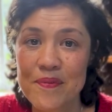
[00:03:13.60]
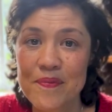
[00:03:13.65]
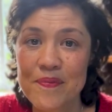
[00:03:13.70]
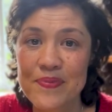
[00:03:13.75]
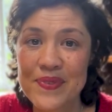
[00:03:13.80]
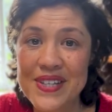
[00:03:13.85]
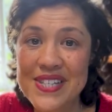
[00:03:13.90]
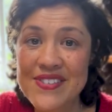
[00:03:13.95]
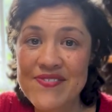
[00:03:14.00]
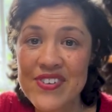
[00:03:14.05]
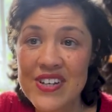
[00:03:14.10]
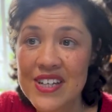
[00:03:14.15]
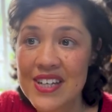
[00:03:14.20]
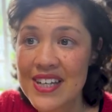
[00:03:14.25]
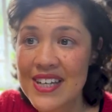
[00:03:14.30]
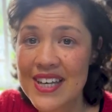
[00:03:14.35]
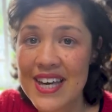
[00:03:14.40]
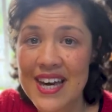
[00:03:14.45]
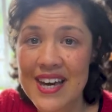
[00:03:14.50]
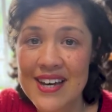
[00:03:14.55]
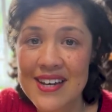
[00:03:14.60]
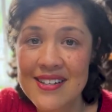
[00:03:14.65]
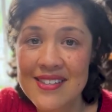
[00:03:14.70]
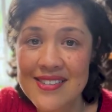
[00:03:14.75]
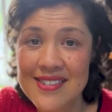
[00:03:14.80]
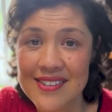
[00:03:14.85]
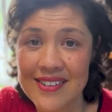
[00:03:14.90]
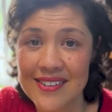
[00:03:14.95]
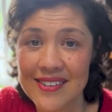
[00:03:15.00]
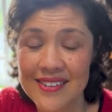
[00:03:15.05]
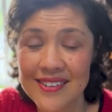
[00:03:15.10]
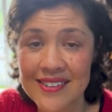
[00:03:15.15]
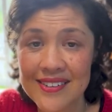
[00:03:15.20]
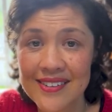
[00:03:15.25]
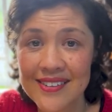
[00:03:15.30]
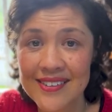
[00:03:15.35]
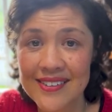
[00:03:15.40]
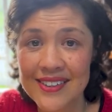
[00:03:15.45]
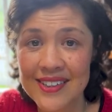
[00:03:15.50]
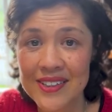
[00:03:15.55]
It's fucking cancer,
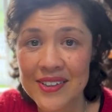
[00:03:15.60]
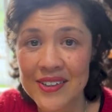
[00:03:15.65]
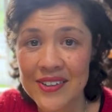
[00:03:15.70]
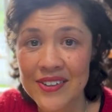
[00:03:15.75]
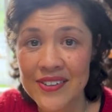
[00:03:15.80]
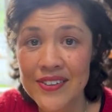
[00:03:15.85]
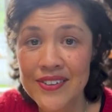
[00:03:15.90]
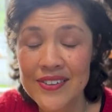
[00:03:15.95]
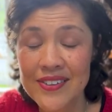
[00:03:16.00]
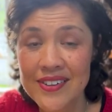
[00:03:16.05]
you know?